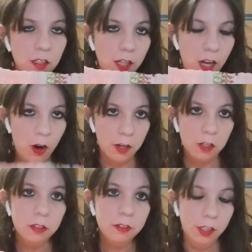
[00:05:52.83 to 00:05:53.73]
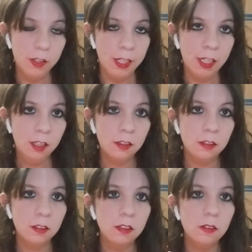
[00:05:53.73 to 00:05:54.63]
article of clothing
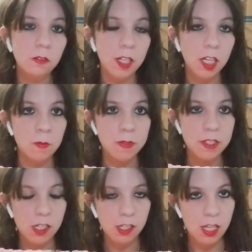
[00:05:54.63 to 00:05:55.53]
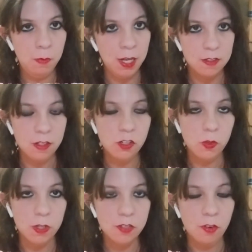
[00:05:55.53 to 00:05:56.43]
when it comes to the pants and
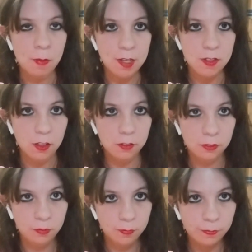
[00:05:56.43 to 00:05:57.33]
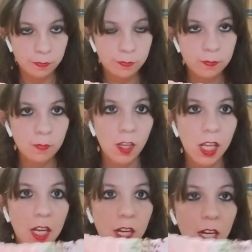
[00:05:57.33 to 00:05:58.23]
shorts for myself.
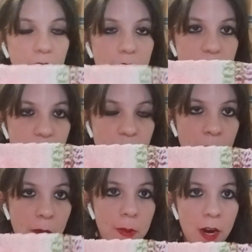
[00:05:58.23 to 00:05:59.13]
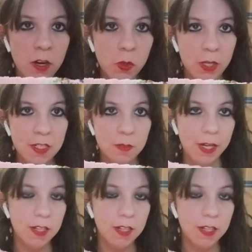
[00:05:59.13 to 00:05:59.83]
This is going to be a pair of shorts because I